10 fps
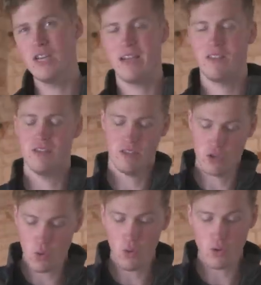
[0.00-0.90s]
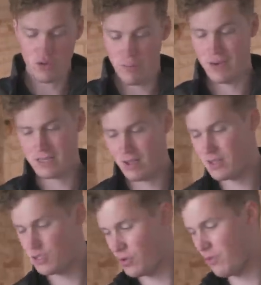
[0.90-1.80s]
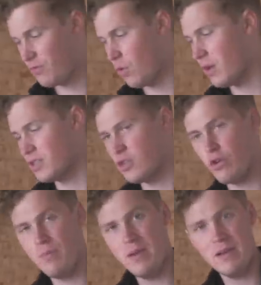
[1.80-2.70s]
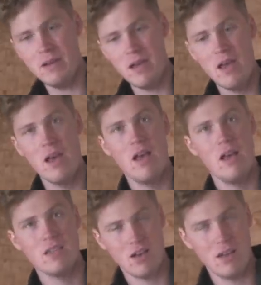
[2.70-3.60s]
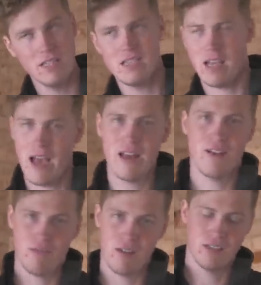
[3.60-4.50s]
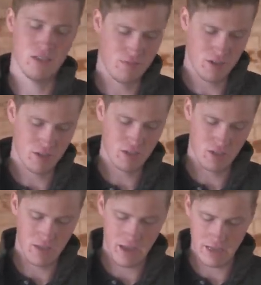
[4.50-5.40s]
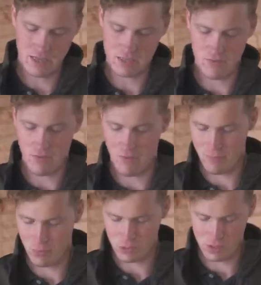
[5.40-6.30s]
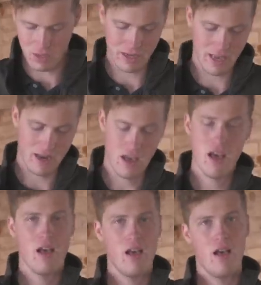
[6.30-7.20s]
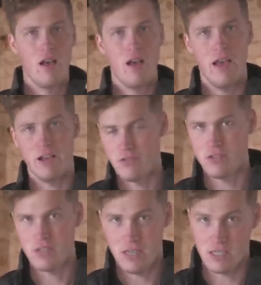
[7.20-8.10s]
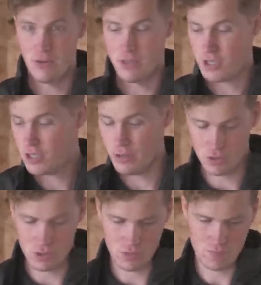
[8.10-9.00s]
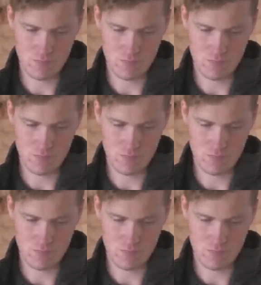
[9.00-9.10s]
check that your SSSIs do not fall under European sites and vice versa. That is very important. Again, ignorance is no excuse.